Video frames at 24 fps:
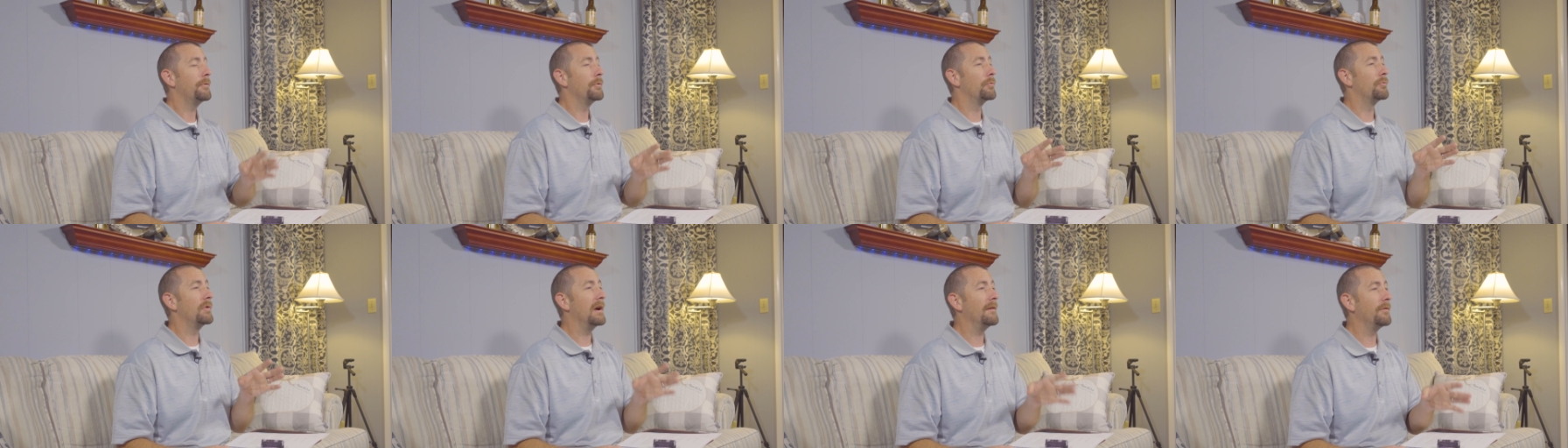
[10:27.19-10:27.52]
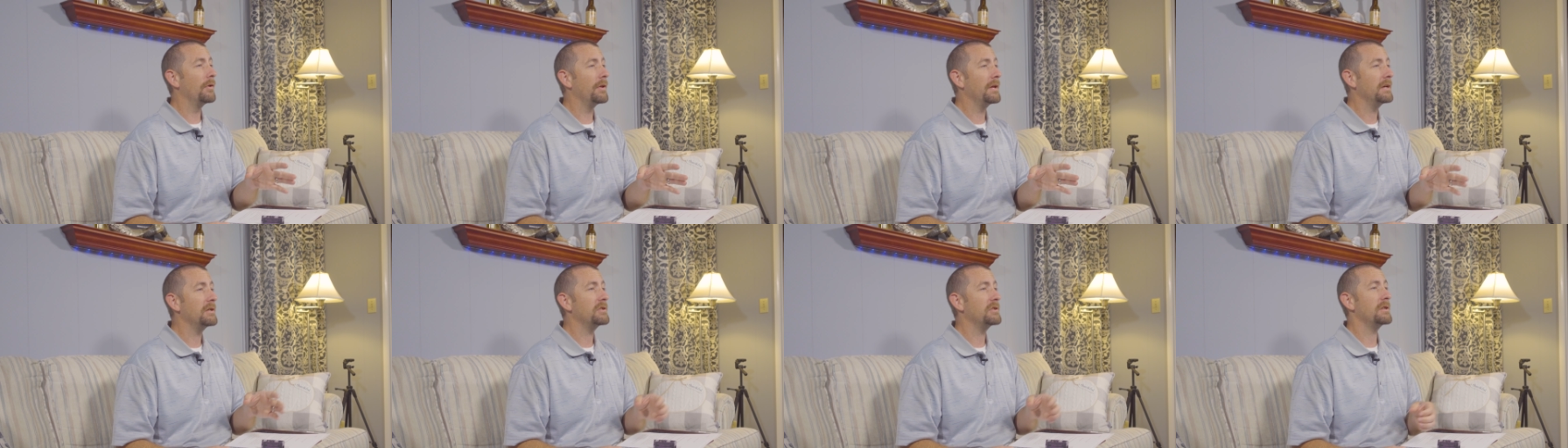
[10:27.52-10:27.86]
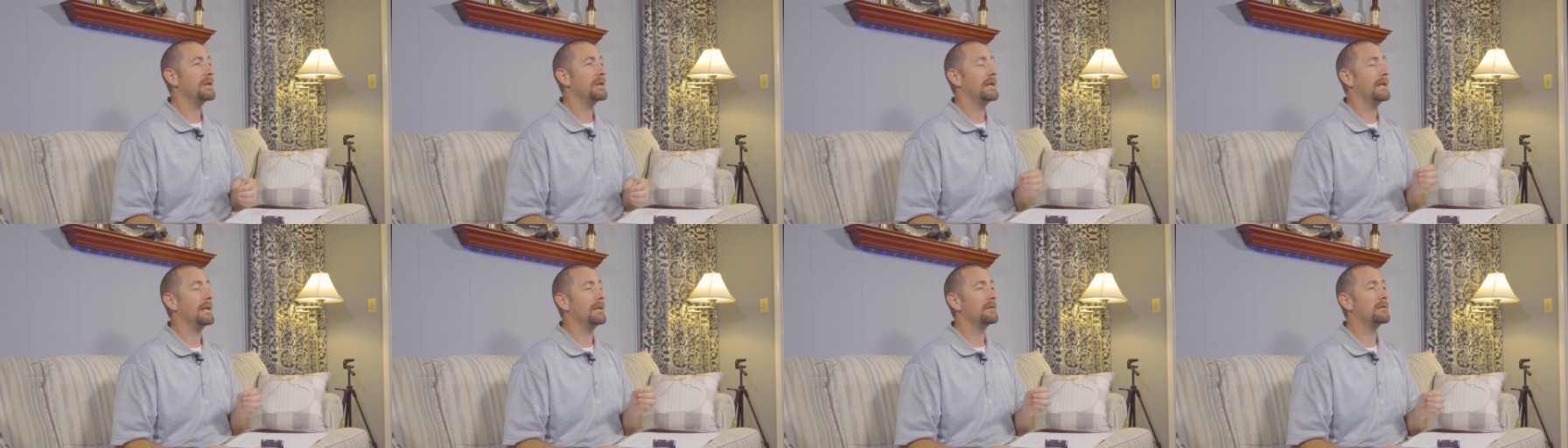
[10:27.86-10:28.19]
through
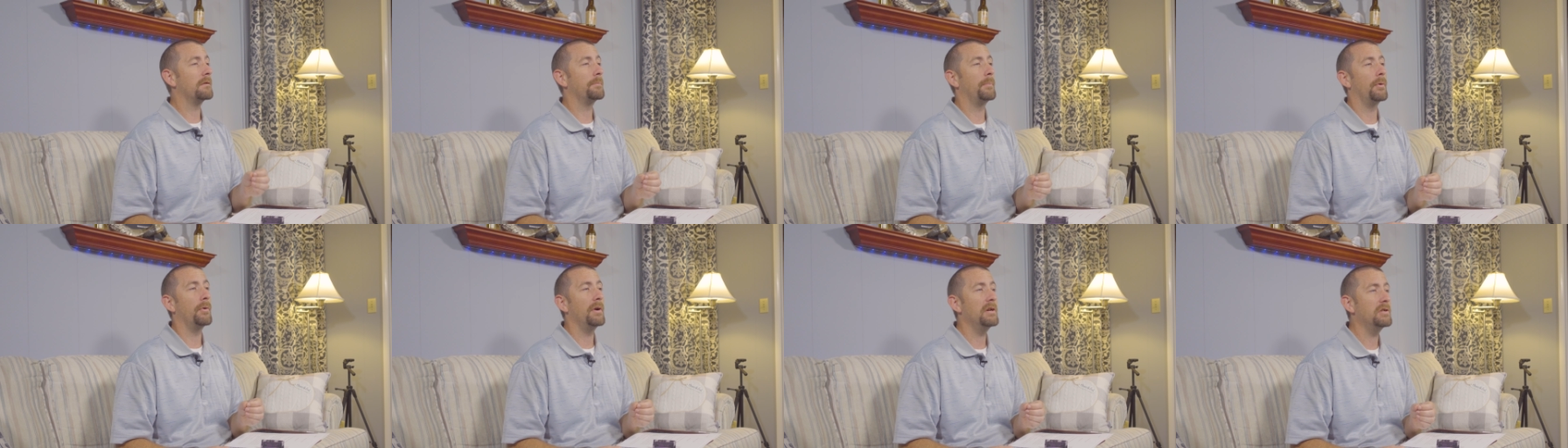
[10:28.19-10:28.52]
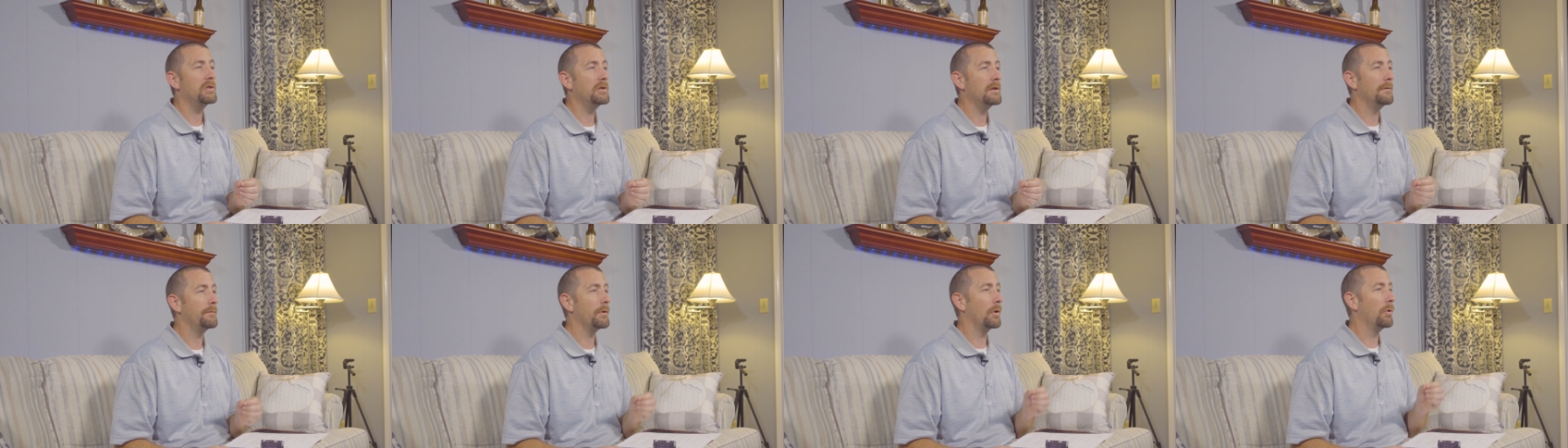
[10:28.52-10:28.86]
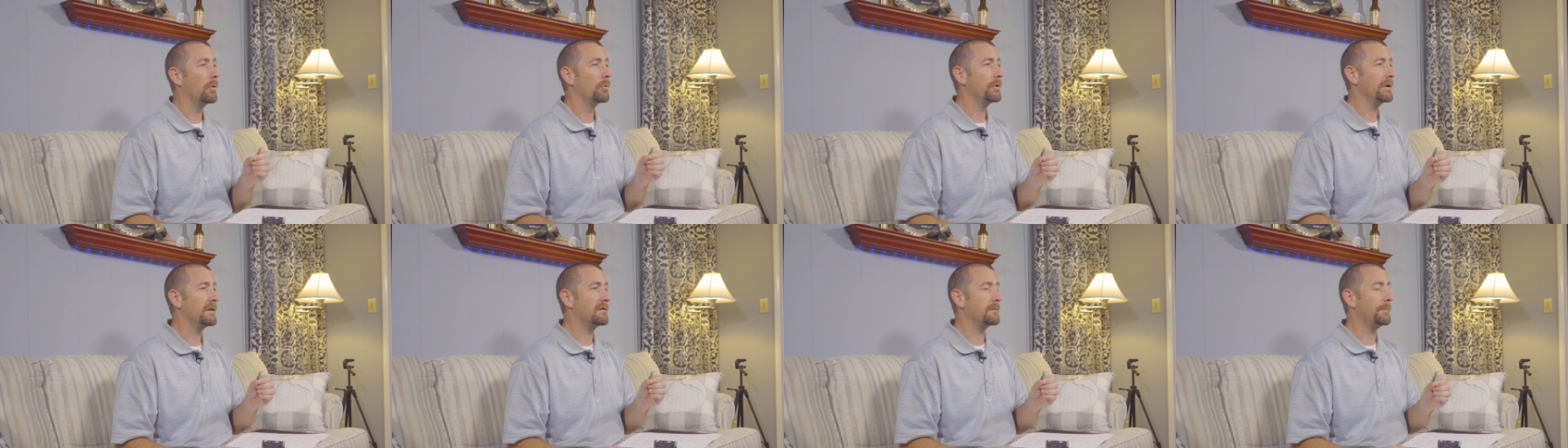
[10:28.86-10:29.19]
revelation and inspiration of the
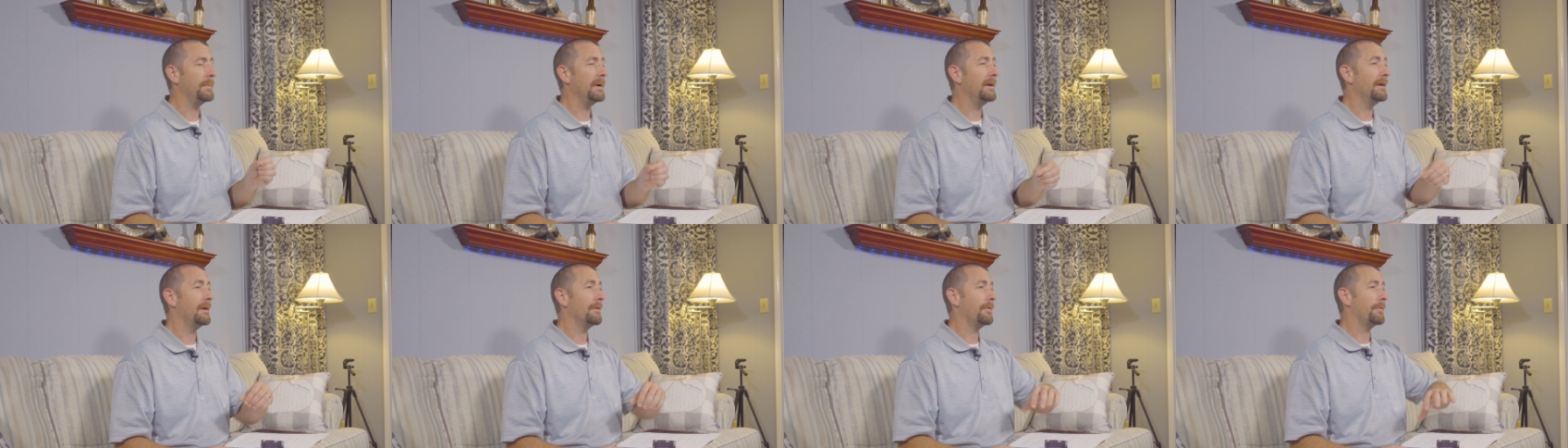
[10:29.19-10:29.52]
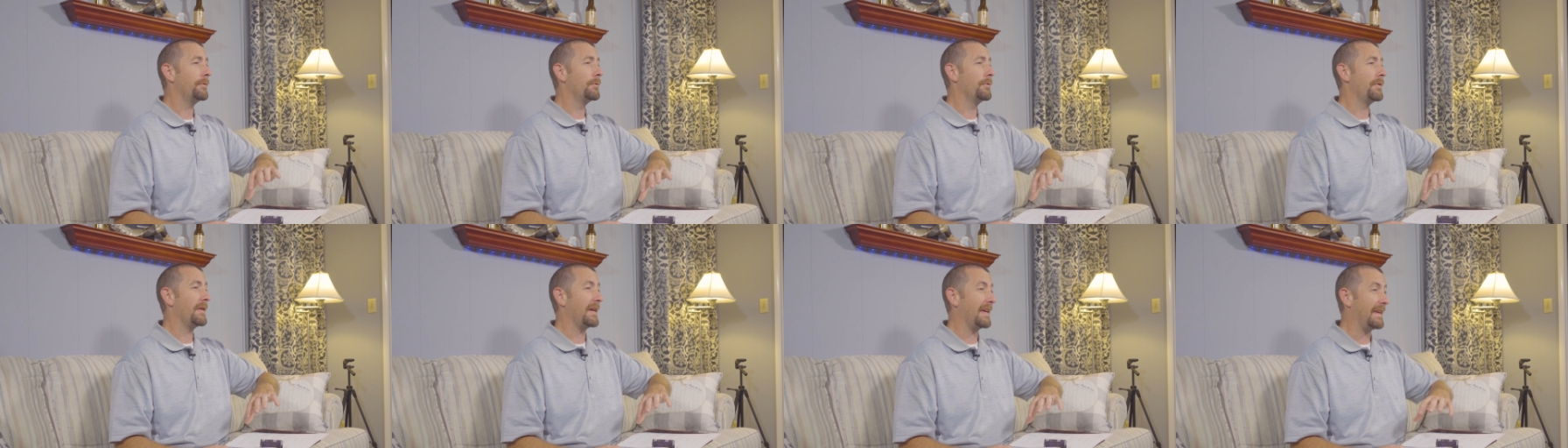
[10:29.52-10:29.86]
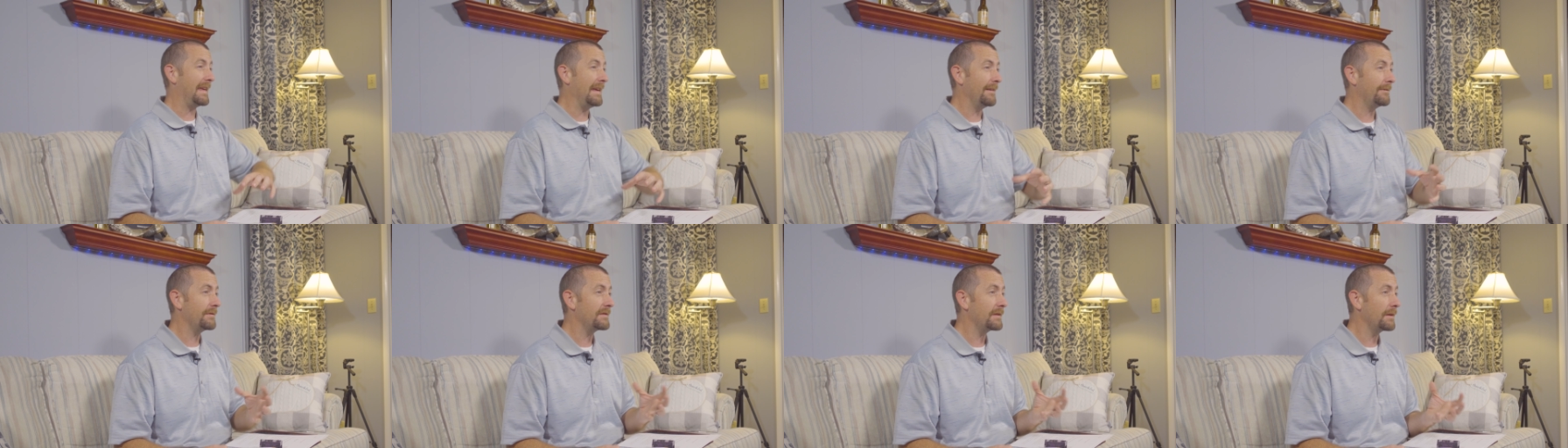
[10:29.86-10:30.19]
Holy Spirit, through the
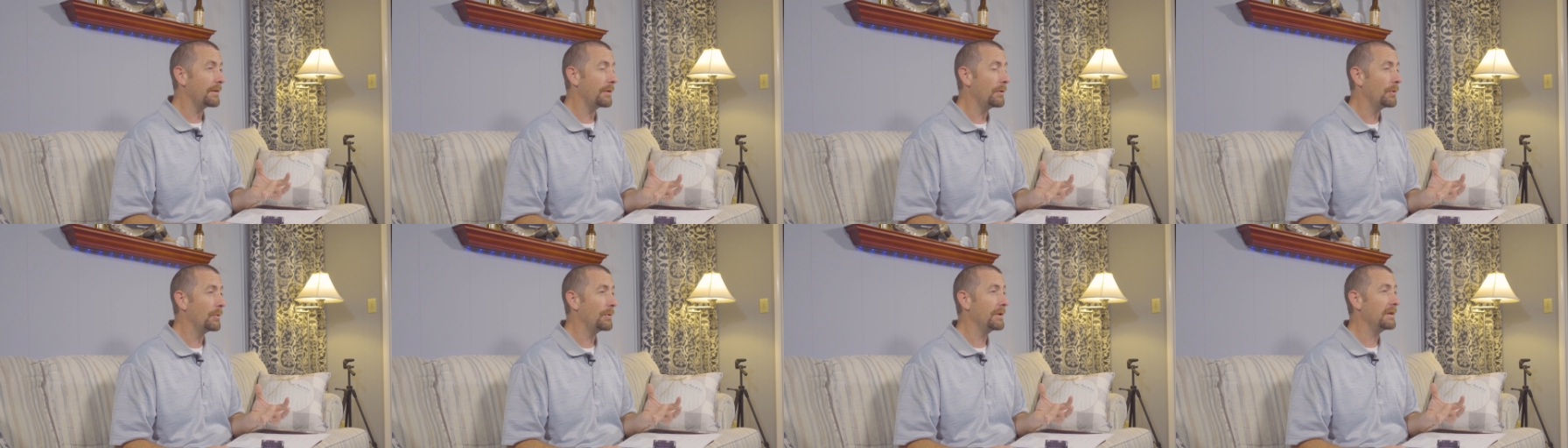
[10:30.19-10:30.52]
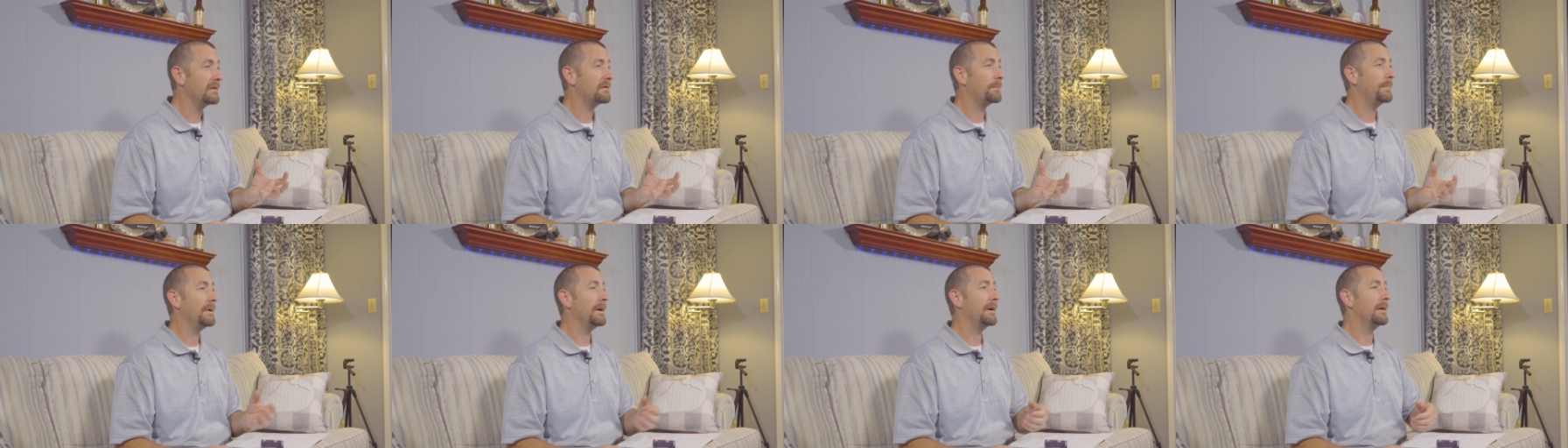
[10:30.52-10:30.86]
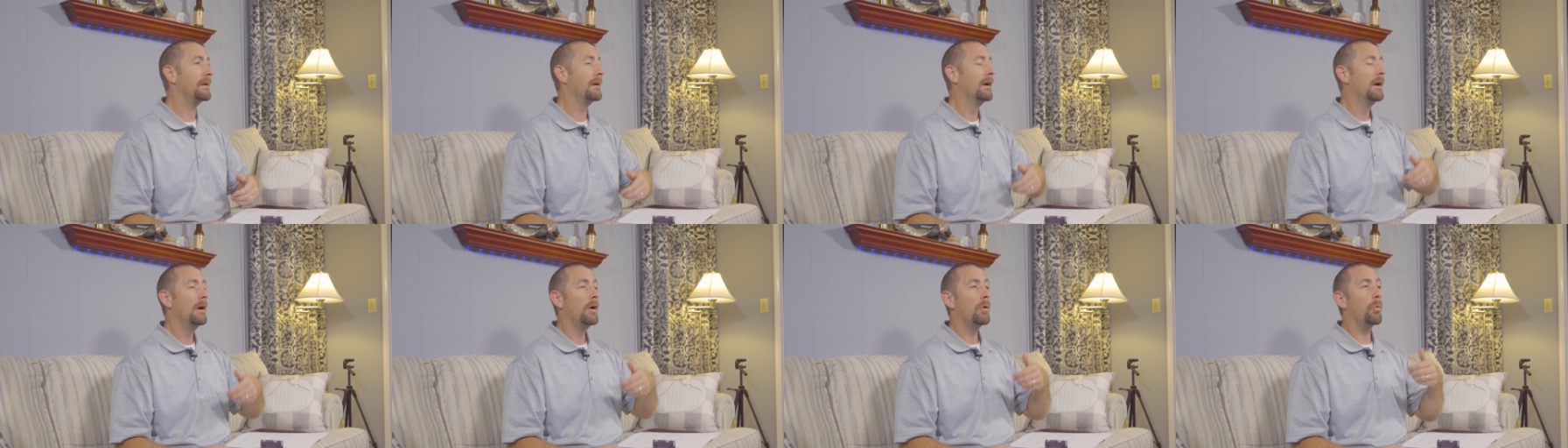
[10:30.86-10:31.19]
gifts of the Holy
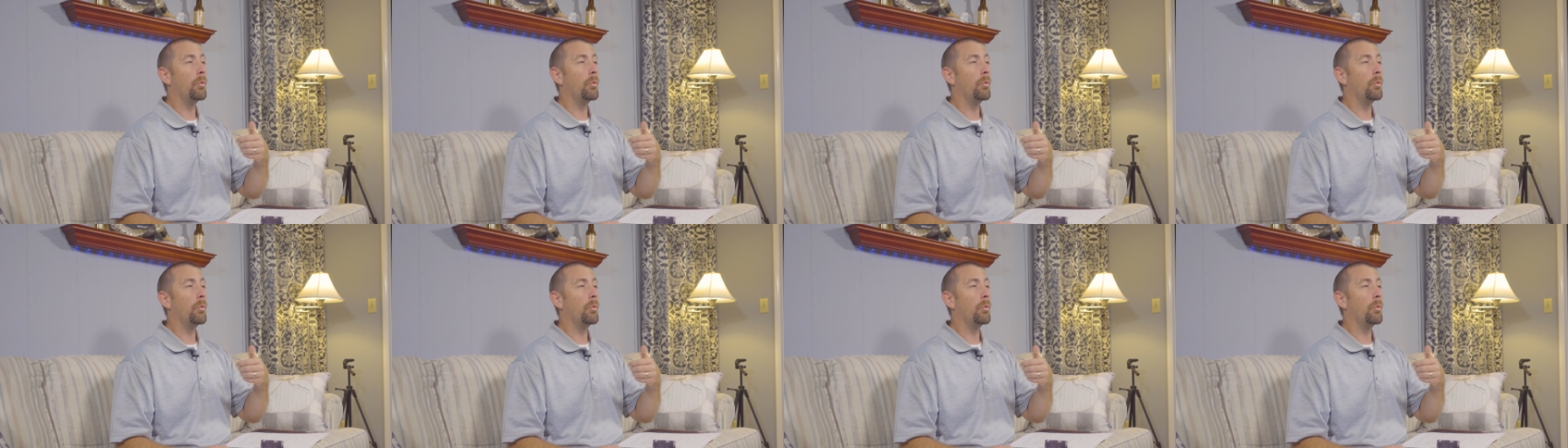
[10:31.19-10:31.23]
Spirit,